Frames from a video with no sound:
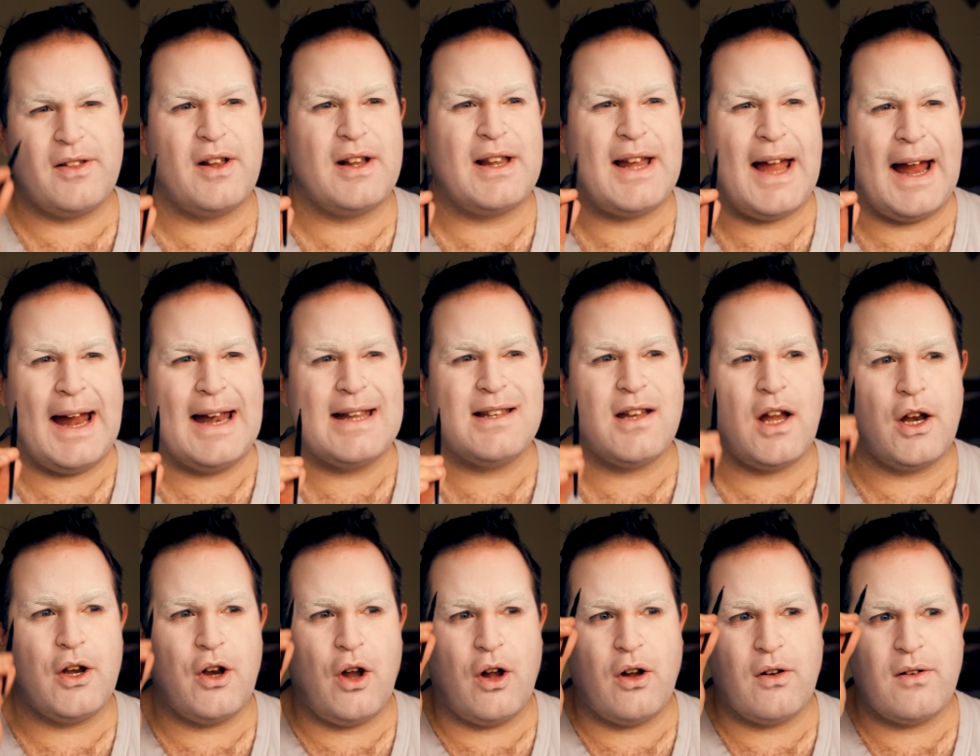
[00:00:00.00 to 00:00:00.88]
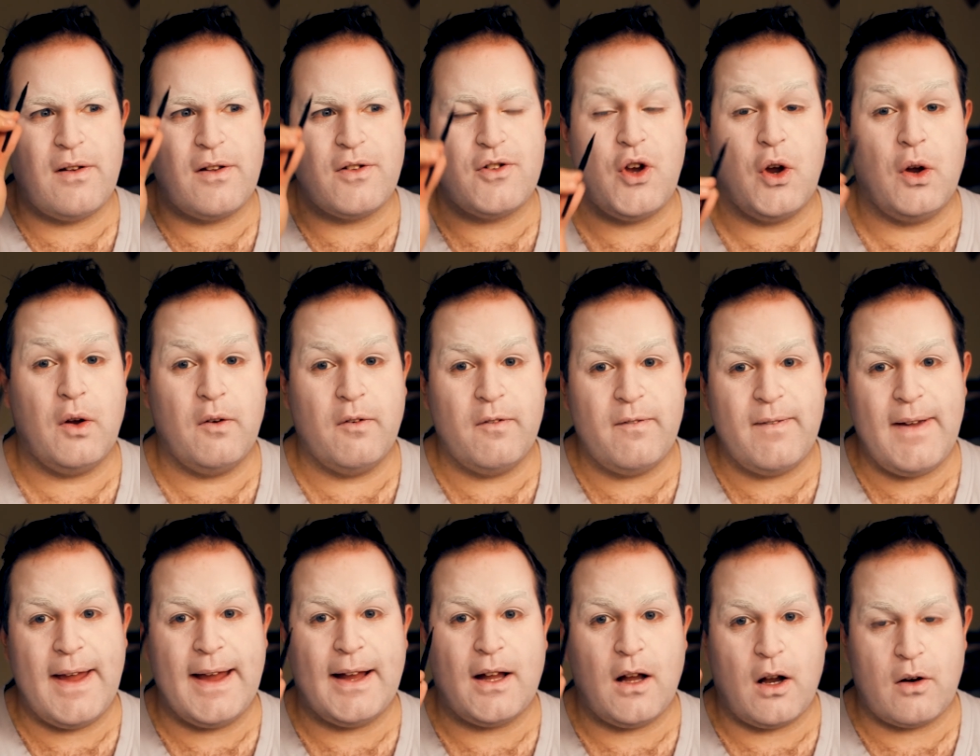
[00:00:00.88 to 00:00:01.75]
The lines are not too
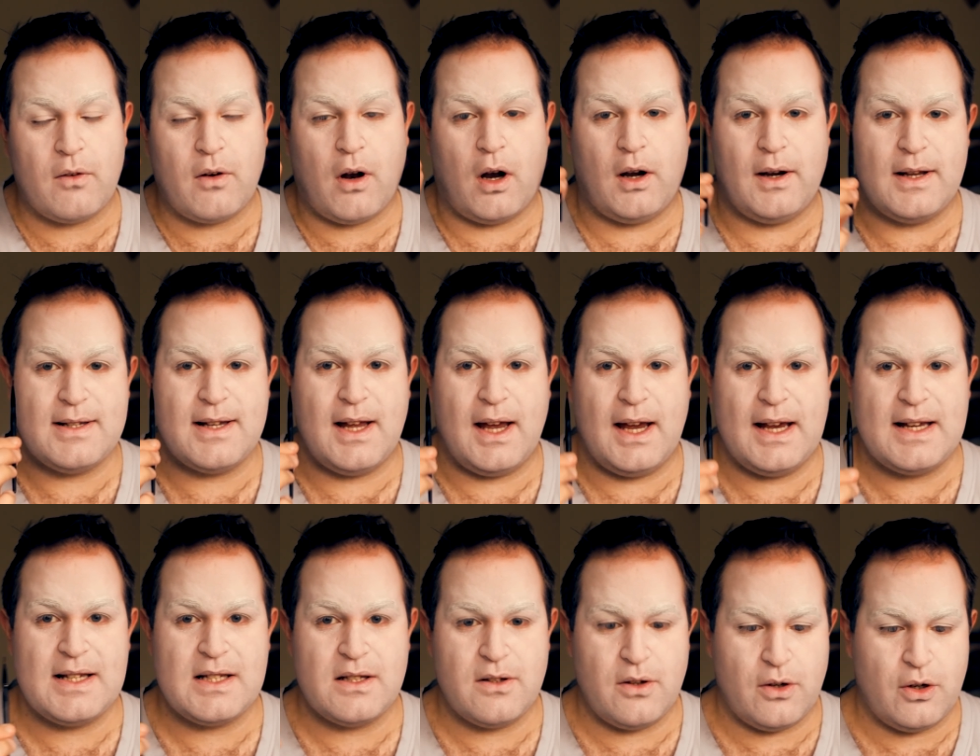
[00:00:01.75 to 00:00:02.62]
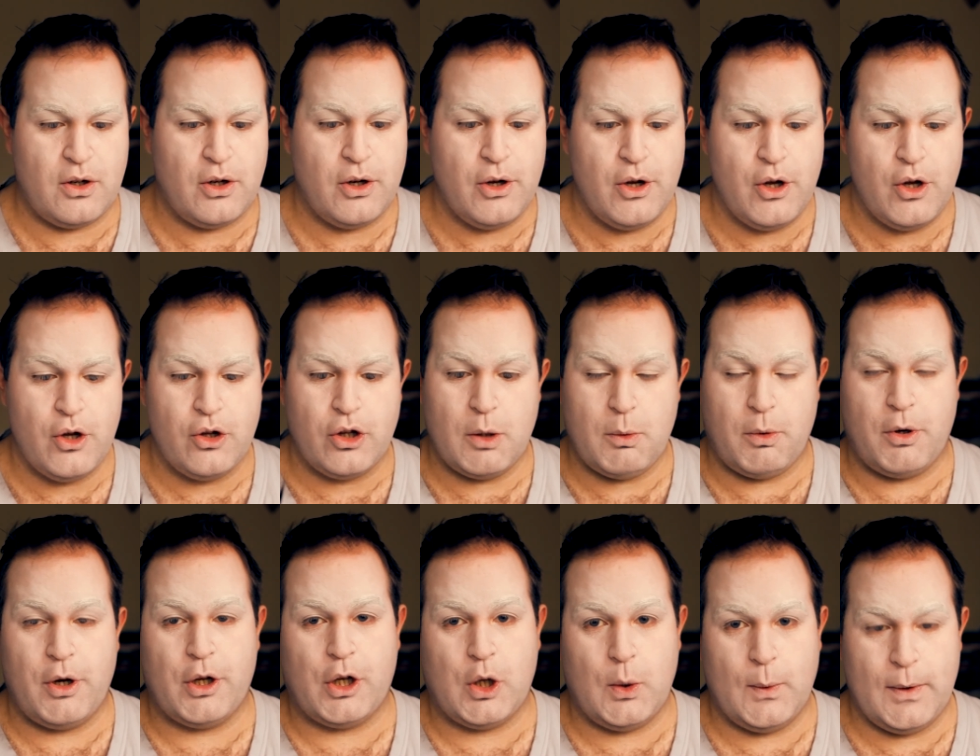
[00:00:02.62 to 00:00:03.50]
thick on his eyes, so you
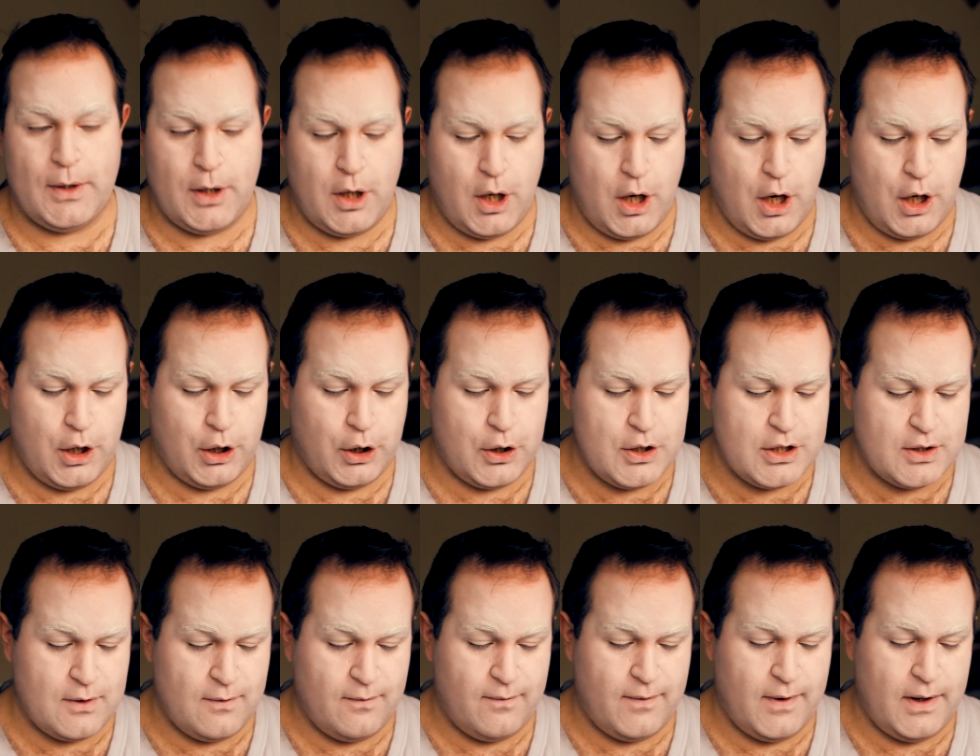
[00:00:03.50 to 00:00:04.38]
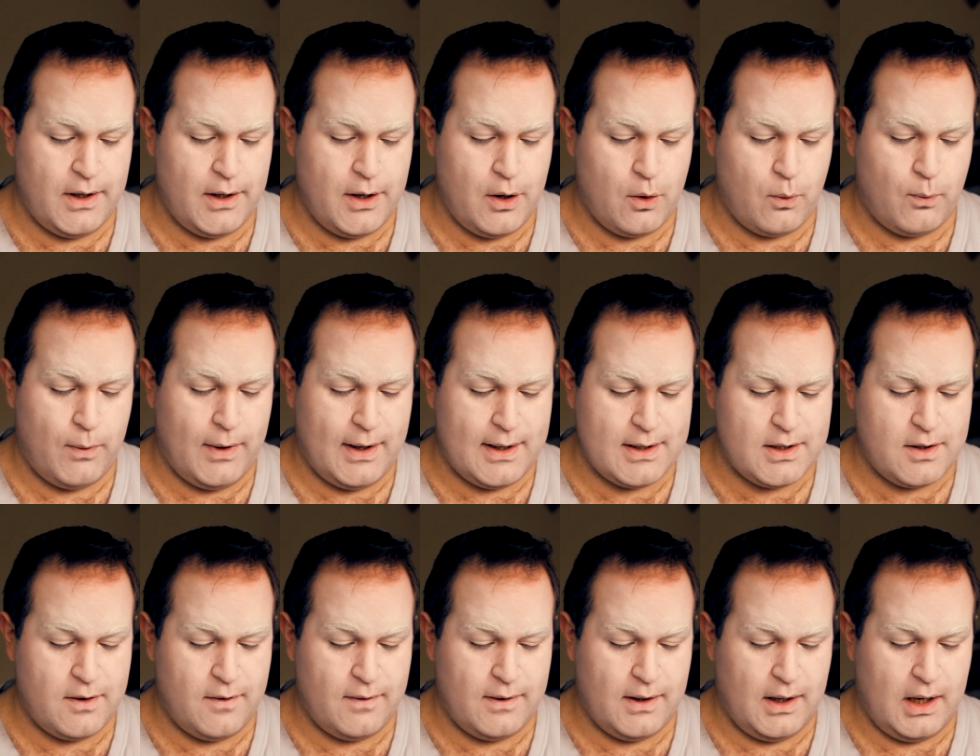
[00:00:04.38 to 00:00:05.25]
want to go in there and use something
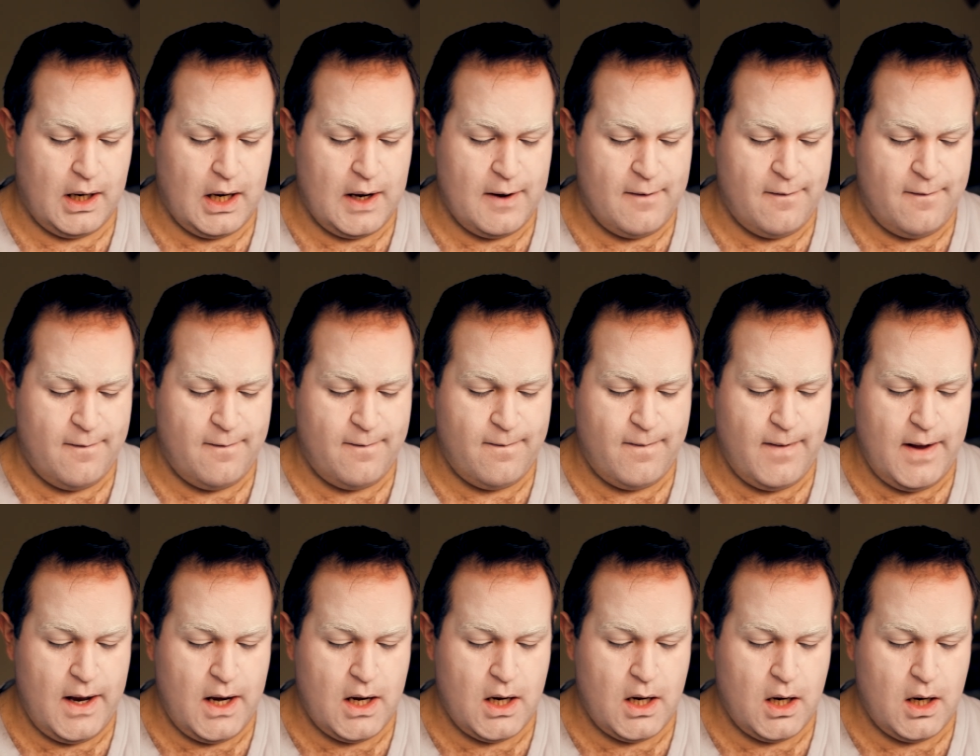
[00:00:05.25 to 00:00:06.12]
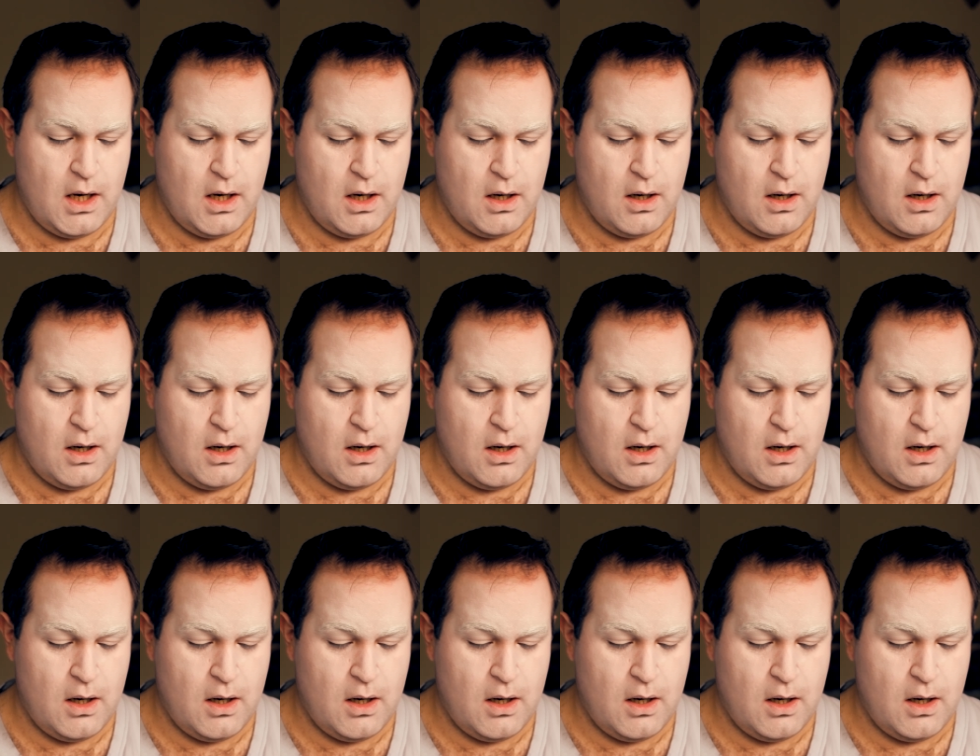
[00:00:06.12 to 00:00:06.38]
relatively thin.